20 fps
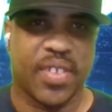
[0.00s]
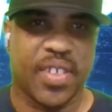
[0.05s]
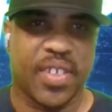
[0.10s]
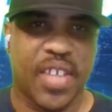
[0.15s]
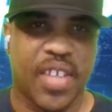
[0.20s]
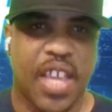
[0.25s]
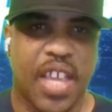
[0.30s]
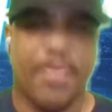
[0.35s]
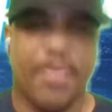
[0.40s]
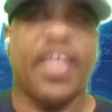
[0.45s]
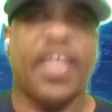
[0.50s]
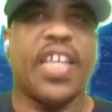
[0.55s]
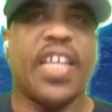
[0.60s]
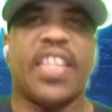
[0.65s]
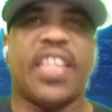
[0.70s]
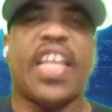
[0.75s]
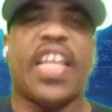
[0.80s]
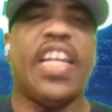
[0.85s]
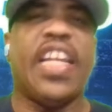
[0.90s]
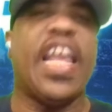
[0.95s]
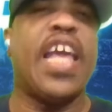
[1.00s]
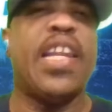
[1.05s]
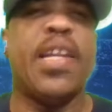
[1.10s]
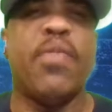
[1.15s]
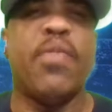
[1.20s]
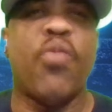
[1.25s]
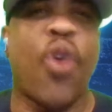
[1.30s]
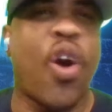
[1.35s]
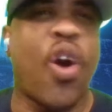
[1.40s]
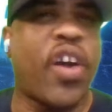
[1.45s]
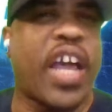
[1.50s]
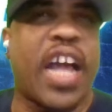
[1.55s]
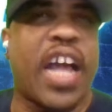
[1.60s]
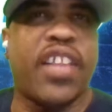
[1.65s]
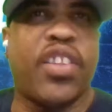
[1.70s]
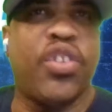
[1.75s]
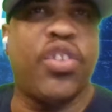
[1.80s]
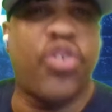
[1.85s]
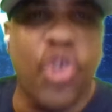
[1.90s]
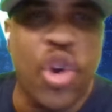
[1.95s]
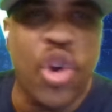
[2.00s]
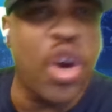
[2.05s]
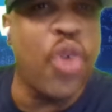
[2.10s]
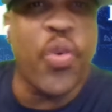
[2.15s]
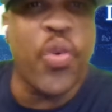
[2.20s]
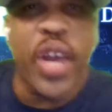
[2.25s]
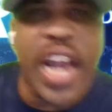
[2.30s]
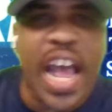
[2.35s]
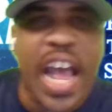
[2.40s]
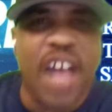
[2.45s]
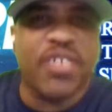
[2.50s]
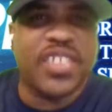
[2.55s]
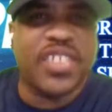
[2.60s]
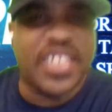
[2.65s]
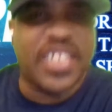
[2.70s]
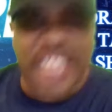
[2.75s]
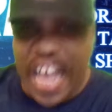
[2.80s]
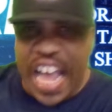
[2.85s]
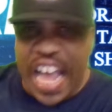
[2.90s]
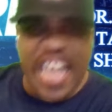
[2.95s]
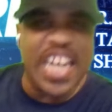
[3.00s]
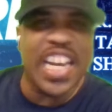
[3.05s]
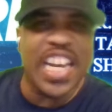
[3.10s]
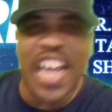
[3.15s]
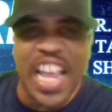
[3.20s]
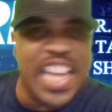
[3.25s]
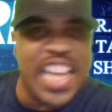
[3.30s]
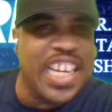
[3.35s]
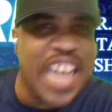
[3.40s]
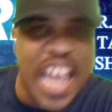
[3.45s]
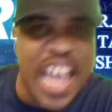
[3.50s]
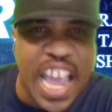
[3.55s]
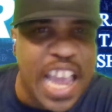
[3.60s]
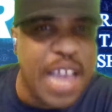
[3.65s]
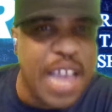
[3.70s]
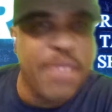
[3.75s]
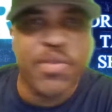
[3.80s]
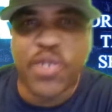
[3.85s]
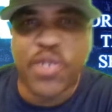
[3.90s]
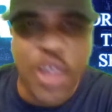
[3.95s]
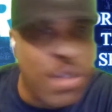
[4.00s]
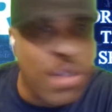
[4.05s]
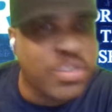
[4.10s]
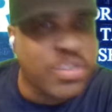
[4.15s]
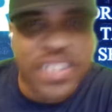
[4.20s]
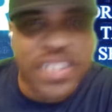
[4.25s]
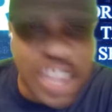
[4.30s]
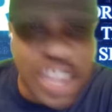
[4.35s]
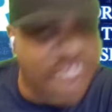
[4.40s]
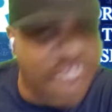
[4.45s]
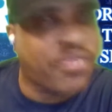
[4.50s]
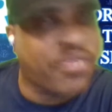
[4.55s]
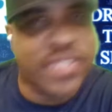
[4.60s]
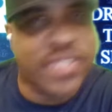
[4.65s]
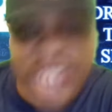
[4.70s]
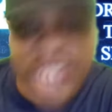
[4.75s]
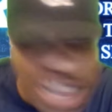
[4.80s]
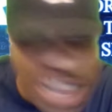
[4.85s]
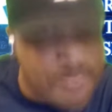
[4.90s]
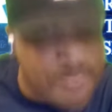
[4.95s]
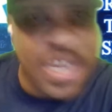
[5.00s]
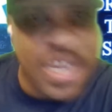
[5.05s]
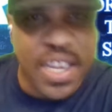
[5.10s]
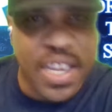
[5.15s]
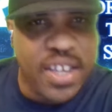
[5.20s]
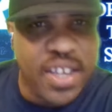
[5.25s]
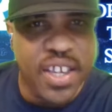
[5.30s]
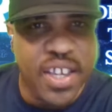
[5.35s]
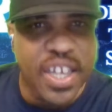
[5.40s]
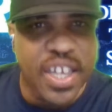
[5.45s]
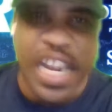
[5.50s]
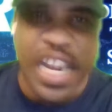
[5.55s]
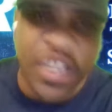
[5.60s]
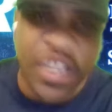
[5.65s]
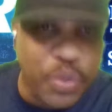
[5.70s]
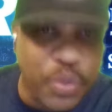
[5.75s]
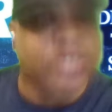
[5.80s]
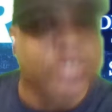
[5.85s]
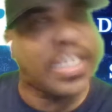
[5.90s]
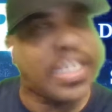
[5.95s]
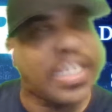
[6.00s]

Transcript: because they letting them walk out the door without signing their names on stuff, dummy. That's what they